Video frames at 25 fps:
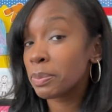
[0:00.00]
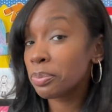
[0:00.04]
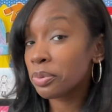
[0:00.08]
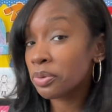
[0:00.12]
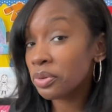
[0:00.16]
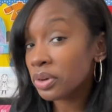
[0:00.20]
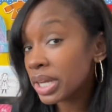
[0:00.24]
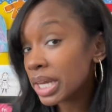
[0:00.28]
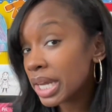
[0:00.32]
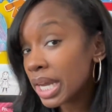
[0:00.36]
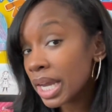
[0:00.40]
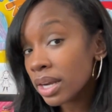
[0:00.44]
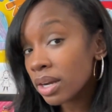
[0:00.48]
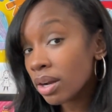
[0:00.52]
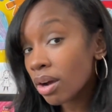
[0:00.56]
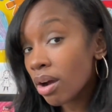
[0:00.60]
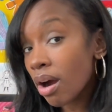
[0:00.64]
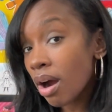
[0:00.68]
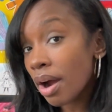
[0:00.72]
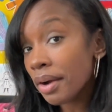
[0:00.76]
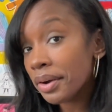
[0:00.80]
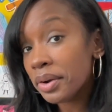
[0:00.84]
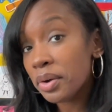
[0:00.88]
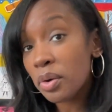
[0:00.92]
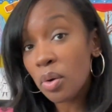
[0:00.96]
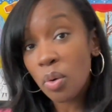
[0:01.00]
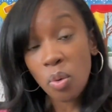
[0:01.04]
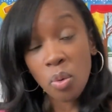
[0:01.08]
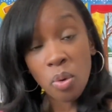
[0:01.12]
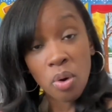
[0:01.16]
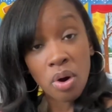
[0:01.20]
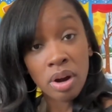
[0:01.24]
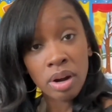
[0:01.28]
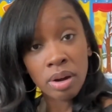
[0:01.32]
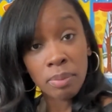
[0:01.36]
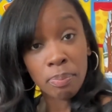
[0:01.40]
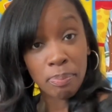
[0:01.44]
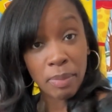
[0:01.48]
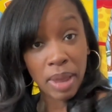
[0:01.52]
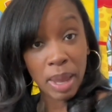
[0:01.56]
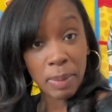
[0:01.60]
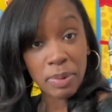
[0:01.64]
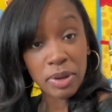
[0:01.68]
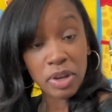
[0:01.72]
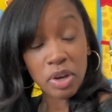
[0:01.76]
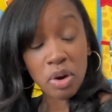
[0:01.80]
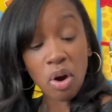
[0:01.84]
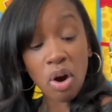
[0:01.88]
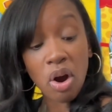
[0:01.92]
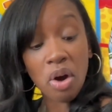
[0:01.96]
pre-kindergarten, or
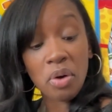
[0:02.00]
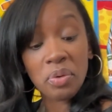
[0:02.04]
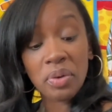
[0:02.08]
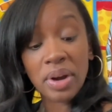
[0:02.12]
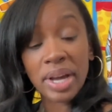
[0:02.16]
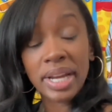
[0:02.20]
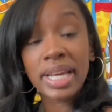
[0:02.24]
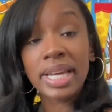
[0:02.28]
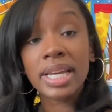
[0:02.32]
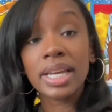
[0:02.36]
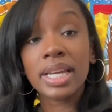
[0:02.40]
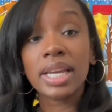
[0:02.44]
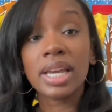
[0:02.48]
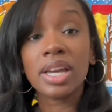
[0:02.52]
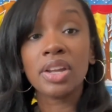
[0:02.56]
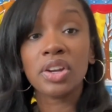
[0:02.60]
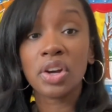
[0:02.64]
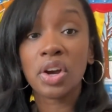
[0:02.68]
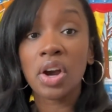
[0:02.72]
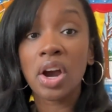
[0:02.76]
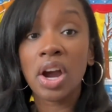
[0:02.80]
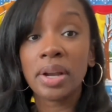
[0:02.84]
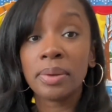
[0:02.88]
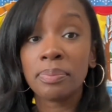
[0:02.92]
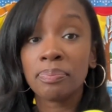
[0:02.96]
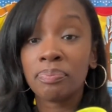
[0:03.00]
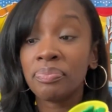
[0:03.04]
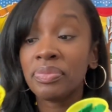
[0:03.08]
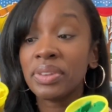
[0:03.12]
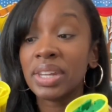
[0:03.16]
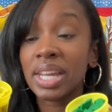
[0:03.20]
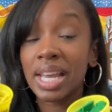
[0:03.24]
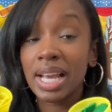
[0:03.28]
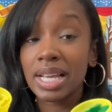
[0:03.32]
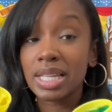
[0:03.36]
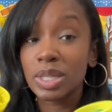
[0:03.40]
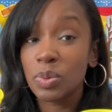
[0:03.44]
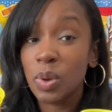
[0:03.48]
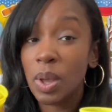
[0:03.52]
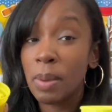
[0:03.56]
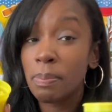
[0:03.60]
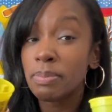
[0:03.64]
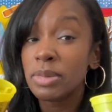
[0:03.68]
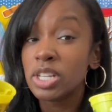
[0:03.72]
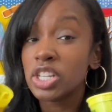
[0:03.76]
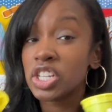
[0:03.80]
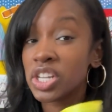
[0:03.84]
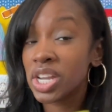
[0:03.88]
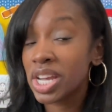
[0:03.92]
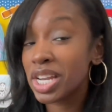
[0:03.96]
maybe you're already in kindergarten. Guess what?
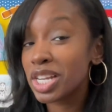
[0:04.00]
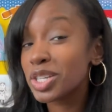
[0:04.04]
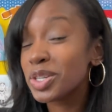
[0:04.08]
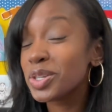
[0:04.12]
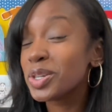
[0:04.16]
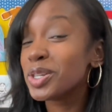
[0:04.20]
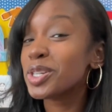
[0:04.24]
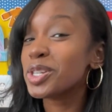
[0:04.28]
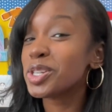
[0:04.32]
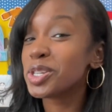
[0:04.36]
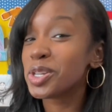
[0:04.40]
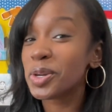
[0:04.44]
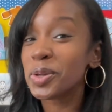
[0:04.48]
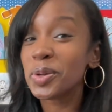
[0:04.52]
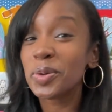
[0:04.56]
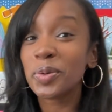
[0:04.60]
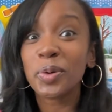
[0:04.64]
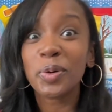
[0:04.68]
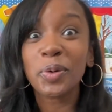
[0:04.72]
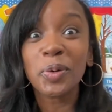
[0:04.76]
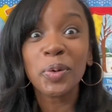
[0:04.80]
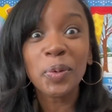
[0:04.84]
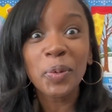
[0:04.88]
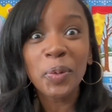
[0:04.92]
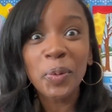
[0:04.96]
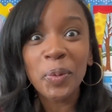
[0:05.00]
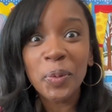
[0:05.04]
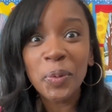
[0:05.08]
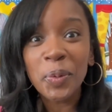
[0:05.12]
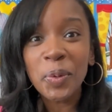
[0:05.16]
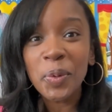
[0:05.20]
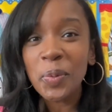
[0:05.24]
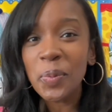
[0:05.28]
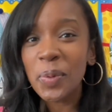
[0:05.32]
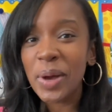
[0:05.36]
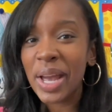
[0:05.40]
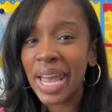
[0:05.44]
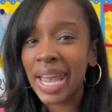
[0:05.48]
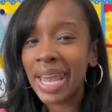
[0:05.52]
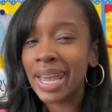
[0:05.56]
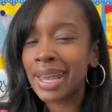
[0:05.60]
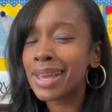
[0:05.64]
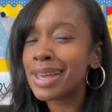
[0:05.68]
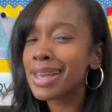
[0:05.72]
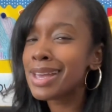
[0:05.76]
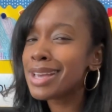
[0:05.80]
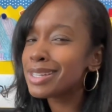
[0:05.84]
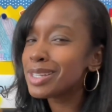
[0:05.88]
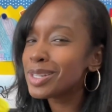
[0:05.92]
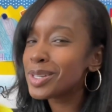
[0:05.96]
Miss Shannon is going to show you a cool way
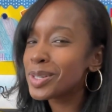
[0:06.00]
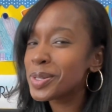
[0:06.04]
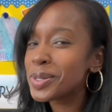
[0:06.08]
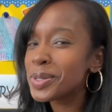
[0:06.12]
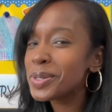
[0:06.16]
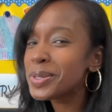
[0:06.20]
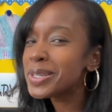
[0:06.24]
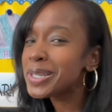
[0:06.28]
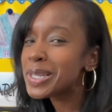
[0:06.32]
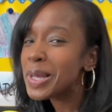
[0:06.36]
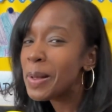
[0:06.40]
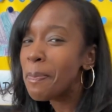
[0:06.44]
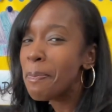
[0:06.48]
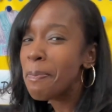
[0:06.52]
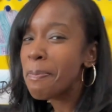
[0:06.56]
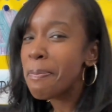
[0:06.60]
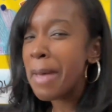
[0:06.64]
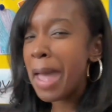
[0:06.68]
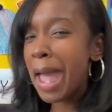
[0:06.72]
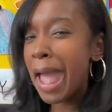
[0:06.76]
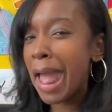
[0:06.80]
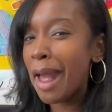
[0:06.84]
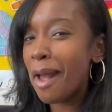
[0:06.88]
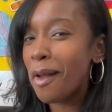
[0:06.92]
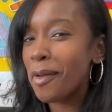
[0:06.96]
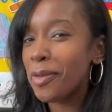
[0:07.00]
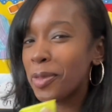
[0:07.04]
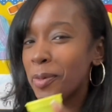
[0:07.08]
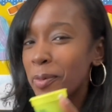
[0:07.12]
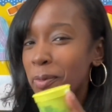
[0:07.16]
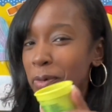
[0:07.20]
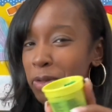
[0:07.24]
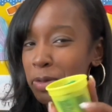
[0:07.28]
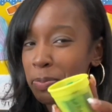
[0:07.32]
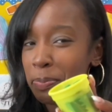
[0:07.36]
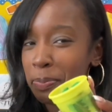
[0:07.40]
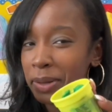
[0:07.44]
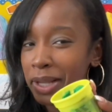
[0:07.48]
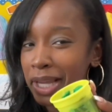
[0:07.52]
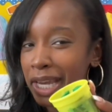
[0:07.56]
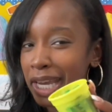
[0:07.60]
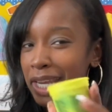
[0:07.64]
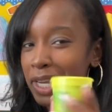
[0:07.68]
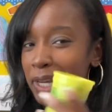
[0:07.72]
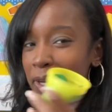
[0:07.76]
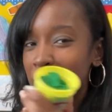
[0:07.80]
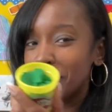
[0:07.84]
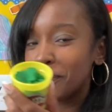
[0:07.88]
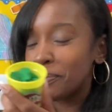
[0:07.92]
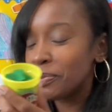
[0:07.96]
to do some math with
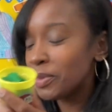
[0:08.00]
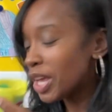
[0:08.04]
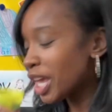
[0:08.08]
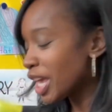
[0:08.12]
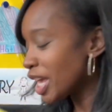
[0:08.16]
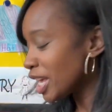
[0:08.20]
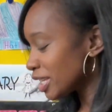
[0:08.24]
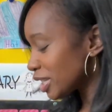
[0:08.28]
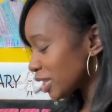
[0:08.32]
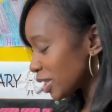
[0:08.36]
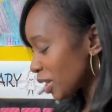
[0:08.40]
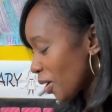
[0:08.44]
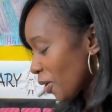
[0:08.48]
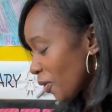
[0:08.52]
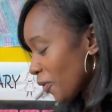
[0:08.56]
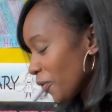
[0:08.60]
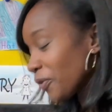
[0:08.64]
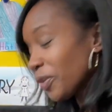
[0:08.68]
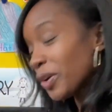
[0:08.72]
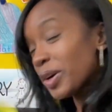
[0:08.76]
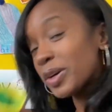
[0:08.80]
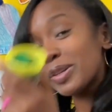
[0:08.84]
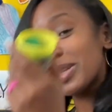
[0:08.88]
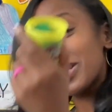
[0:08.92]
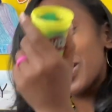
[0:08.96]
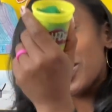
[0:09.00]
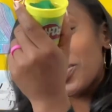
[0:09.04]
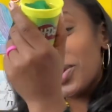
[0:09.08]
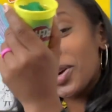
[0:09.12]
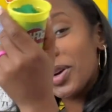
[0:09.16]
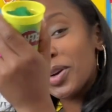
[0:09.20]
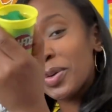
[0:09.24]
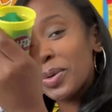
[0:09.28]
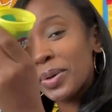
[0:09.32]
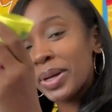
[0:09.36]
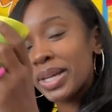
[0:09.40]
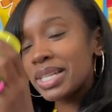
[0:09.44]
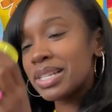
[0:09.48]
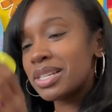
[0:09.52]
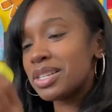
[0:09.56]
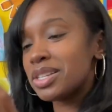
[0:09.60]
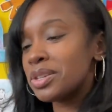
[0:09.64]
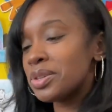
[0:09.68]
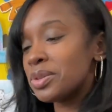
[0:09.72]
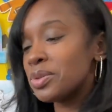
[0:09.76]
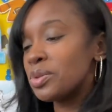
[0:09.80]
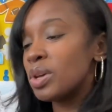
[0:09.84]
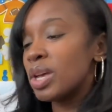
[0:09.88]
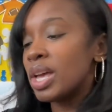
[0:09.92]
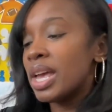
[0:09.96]
Play-Doh. So first, we're going
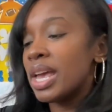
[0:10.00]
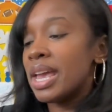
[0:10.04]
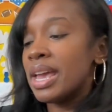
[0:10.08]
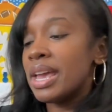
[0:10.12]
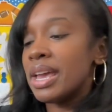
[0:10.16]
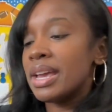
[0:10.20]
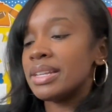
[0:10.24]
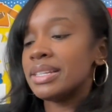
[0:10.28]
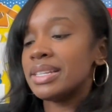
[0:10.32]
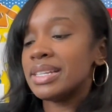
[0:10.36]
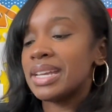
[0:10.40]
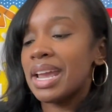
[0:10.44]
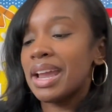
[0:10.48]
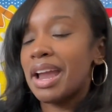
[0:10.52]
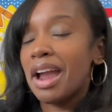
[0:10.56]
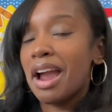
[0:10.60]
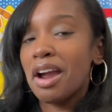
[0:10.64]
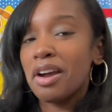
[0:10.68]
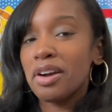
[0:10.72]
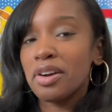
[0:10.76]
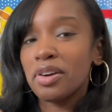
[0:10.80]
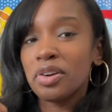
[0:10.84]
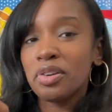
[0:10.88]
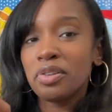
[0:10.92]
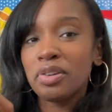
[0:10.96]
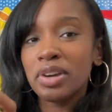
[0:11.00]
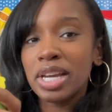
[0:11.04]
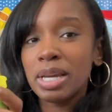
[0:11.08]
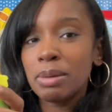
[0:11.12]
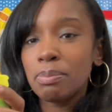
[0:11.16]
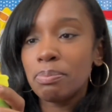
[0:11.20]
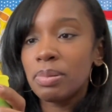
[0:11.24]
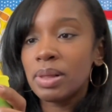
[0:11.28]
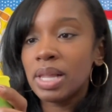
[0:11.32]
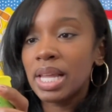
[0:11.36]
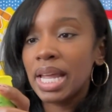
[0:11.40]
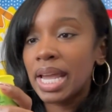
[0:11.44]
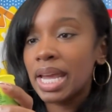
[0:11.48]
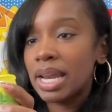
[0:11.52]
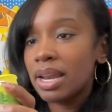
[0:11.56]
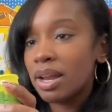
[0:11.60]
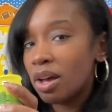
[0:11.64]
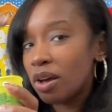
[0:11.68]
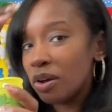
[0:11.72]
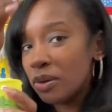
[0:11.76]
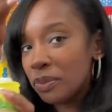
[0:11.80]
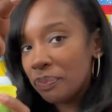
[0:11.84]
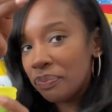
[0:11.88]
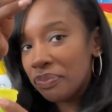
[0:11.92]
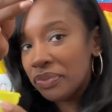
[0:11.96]
to take our green
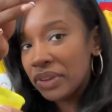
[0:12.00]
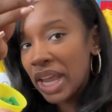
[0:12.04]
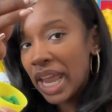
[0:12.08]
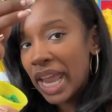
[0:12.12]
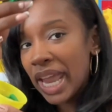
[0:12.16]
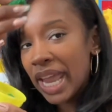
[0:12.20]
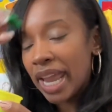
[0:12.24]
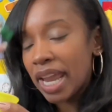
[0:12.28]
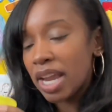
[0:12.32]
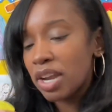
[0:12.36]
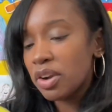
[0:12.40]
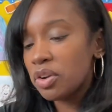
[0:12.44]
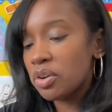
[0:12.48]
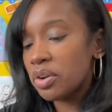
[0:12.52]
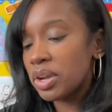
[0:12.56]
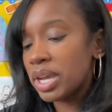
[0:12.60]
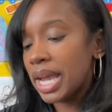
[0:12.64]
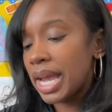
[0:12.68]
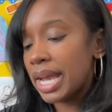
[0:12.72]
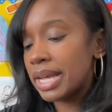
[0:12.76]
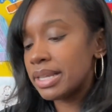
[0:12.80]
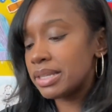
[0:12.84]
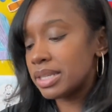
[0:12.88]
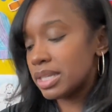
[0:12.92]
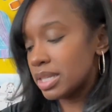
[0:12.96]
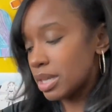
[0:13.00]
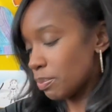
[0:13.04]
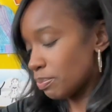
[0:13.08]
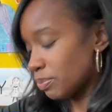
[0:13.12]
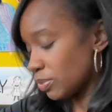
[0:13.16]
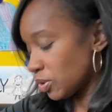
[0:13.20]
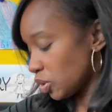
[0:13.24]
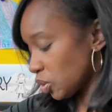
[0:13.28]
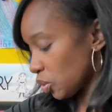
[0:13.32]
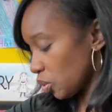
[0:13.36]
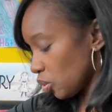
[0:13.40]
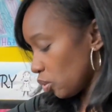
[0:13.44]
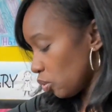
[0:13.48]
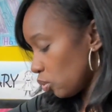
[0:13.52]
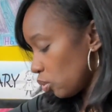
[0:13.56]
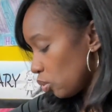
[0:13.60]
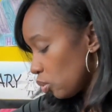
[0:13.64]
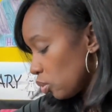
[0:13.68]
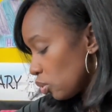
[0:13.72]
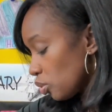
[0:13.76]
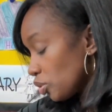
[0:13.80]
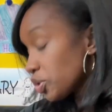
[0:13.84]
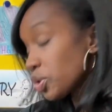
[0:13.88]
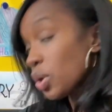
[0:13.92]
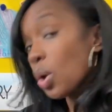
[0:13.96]
Play-Doh and create some
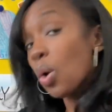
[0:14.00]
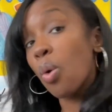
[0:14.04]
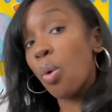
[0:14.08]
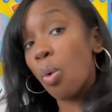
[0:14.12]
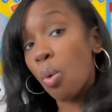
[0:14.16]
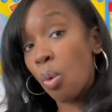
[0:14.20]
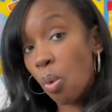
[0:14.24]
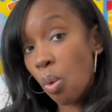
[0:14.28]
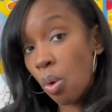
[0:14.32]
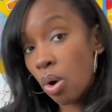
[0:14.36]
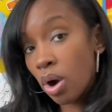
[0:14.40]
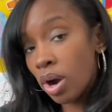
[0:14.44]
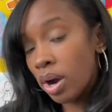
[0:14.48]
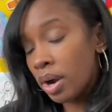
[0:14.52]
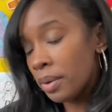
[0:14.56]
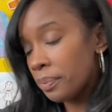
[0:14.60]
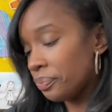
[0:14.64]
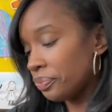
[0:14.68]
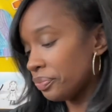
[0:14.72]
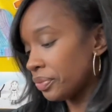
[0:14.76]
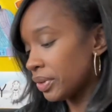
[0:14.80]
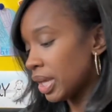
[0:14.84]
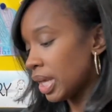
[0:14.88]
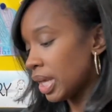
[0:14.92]
circles, or